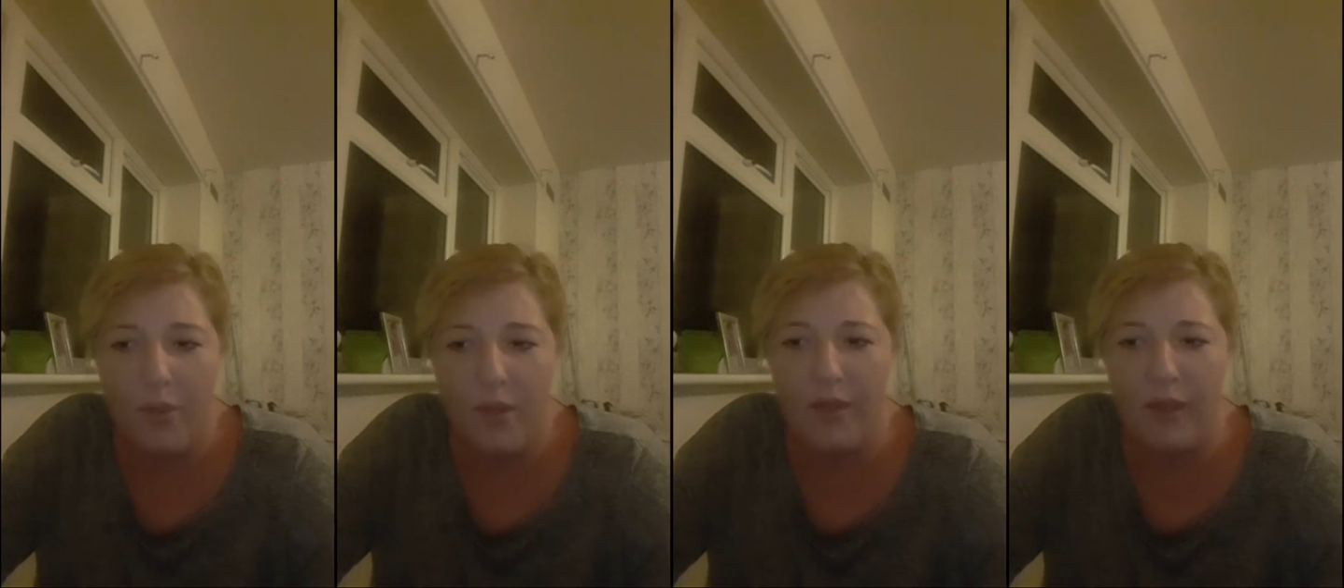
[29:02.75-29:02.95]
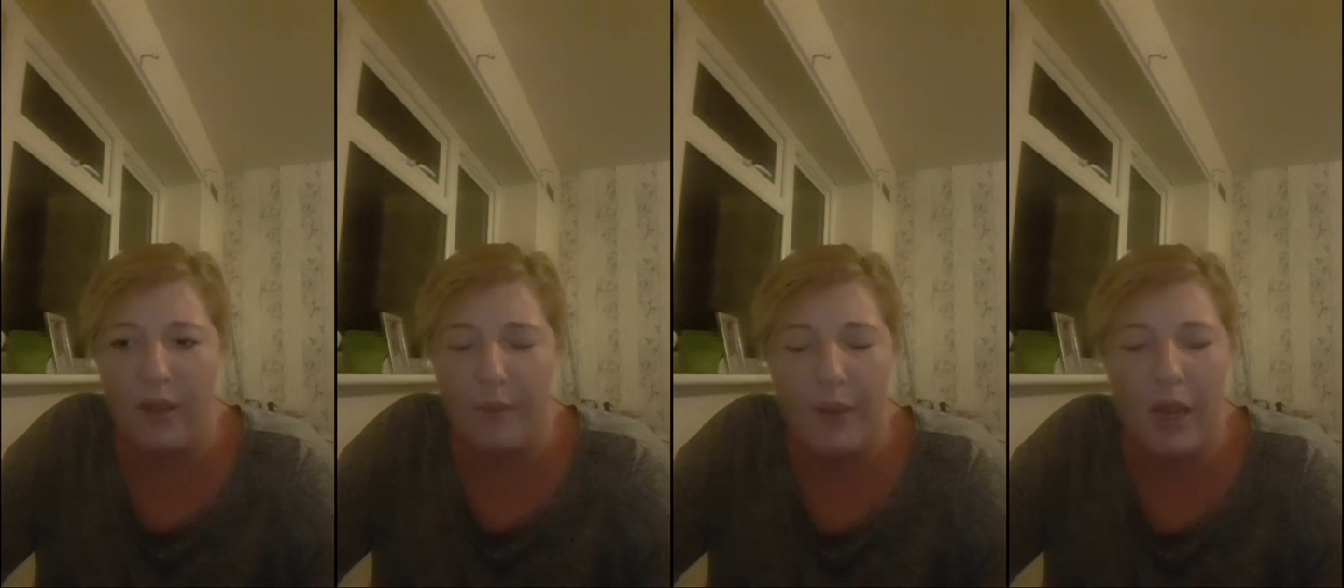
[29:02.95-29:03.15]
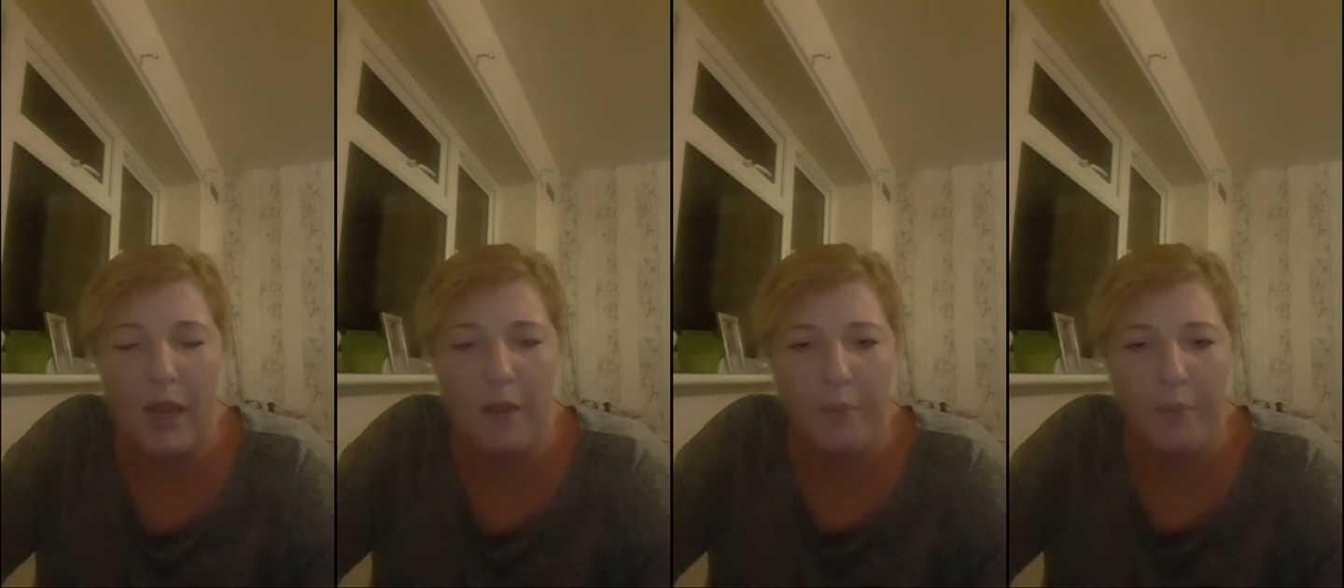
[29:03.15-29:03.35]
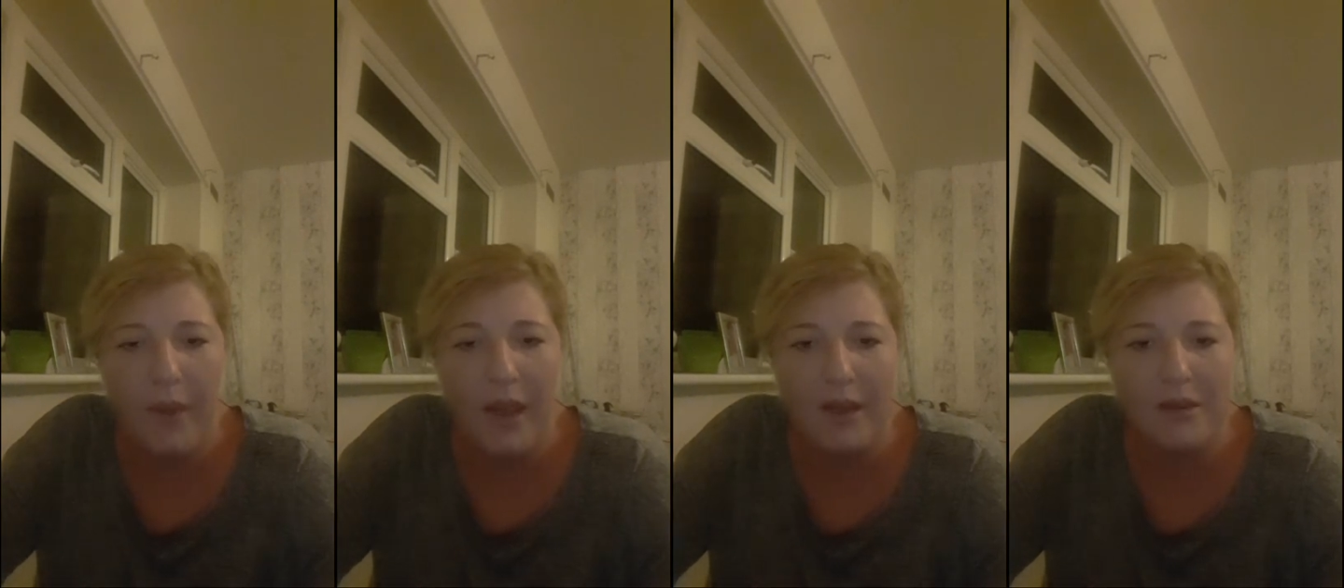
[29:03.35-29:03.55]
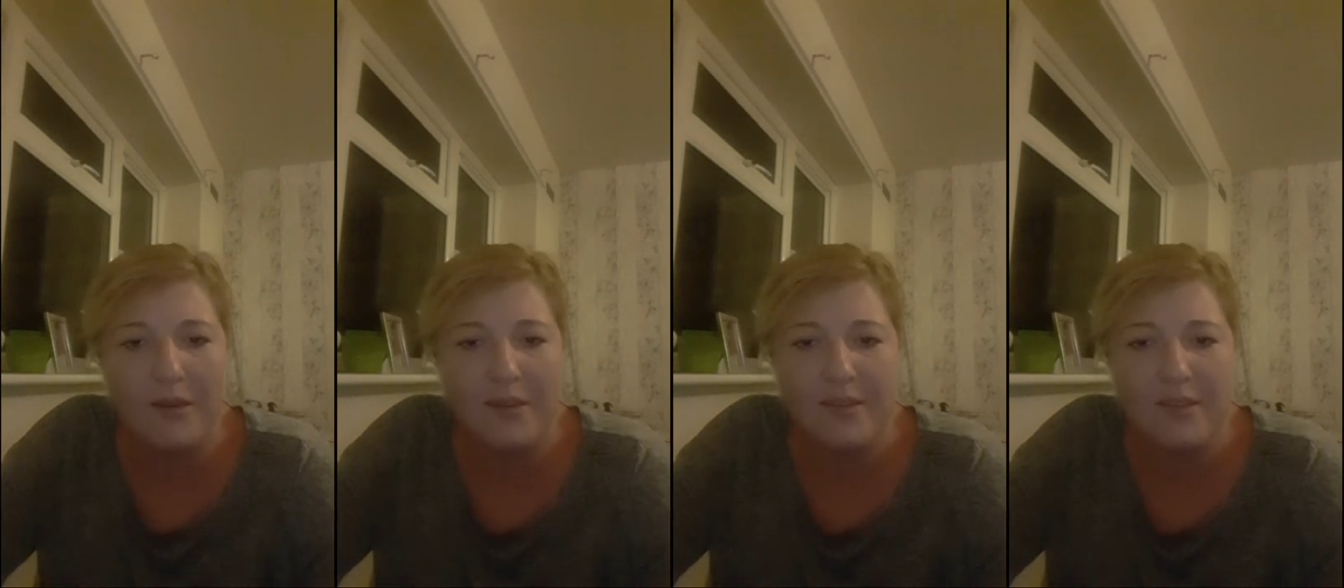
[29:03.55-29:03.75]
that they make
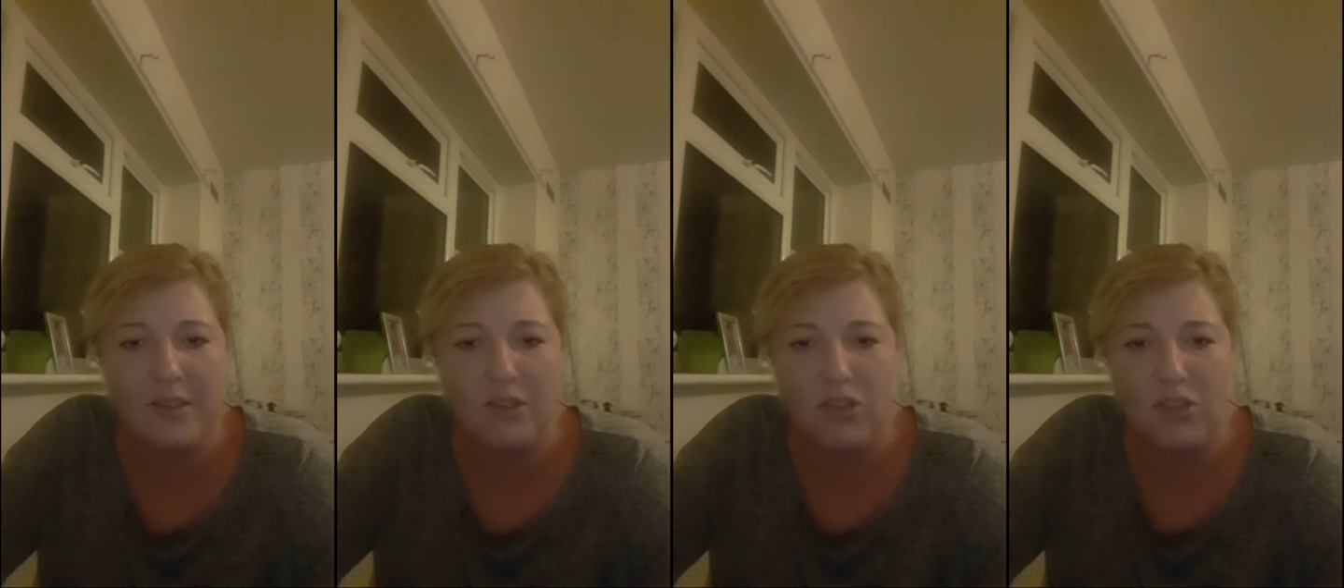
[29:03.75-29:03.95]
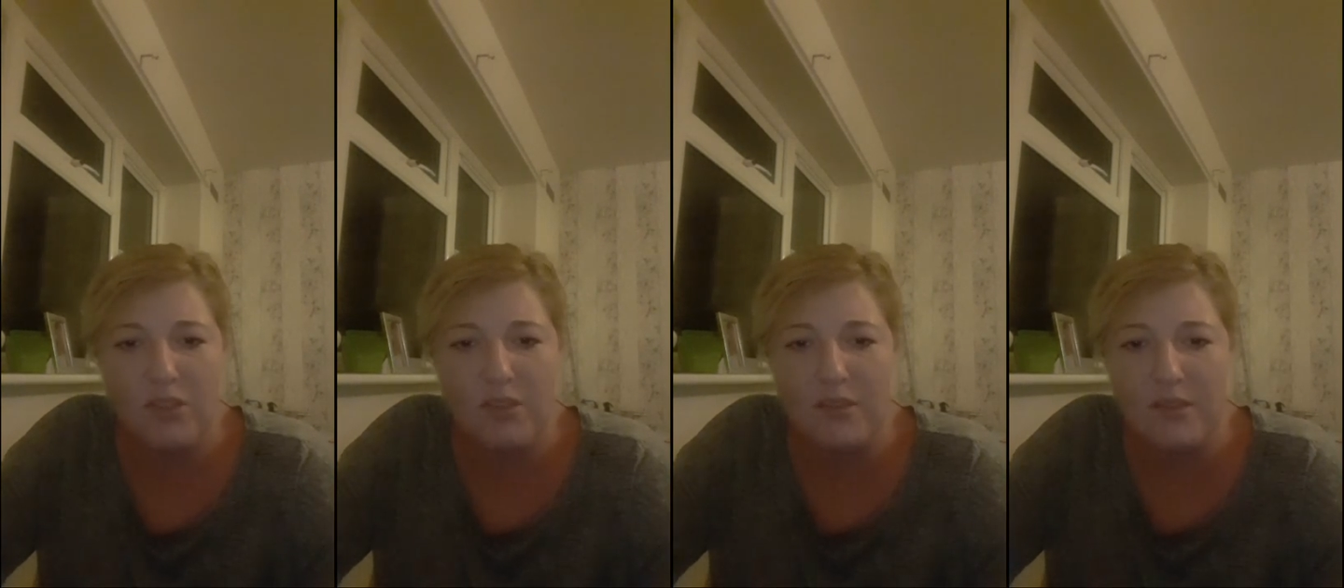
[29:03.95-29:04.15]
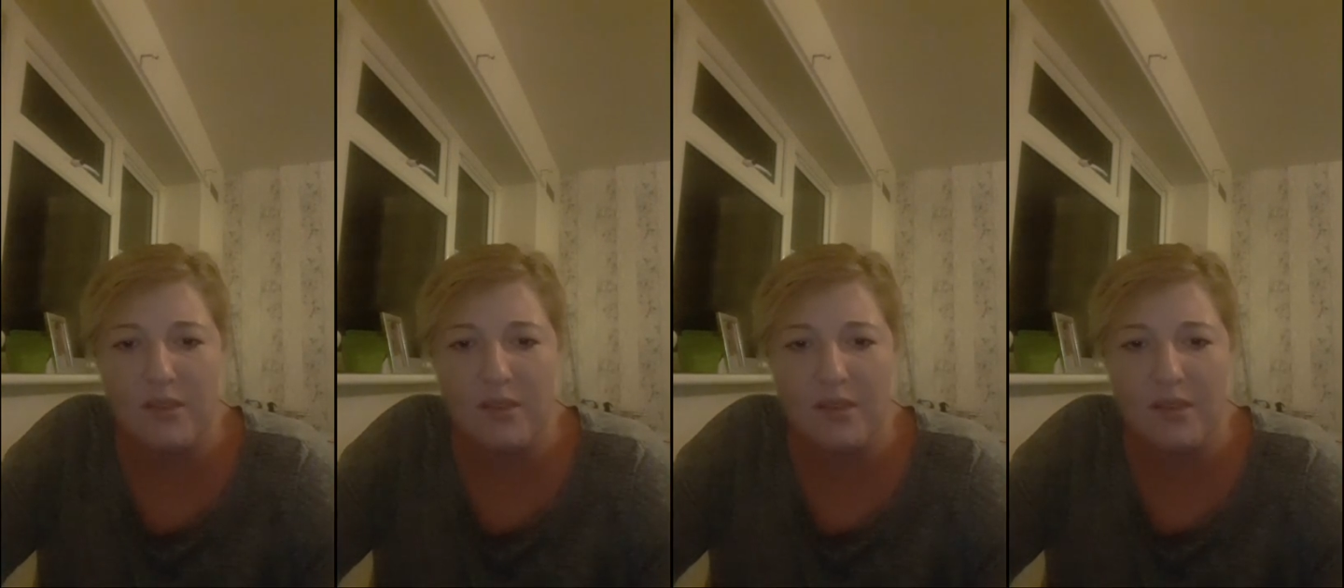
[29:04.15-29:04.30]
better decisions